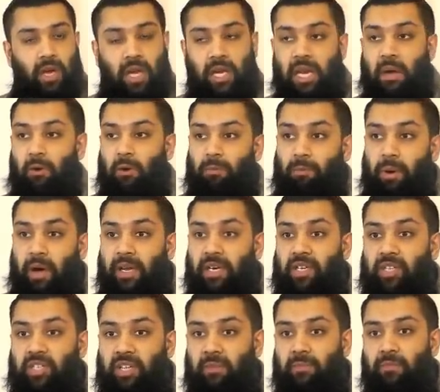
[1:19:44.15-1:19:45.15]
Allah will
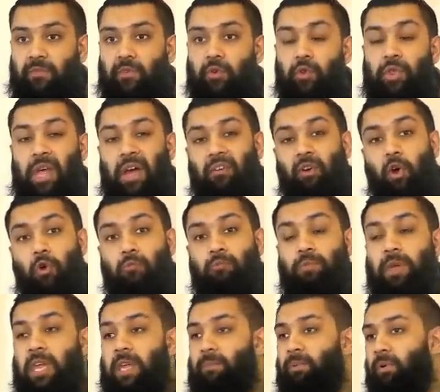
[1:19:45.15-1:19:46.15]
punish them through their
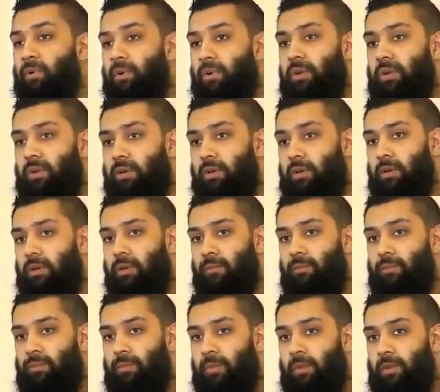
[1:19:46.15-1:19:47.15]
own people
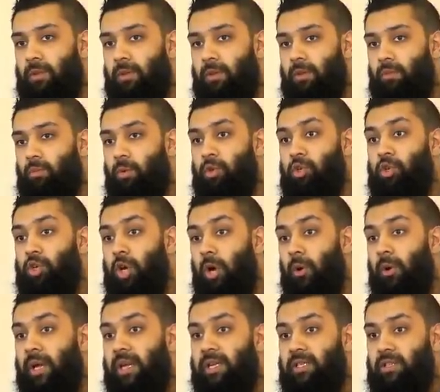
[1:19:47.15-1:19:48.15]
when you
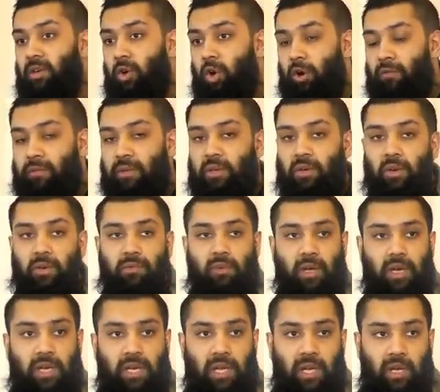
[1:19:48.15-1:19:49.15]
go against the covenant
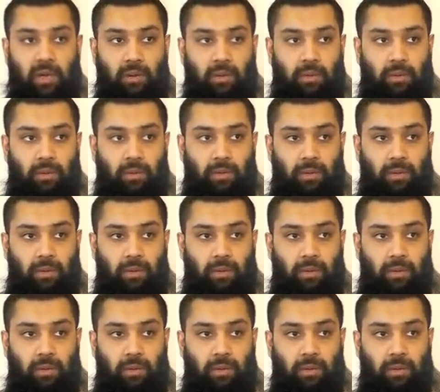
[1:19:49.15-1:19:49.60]
of Allah.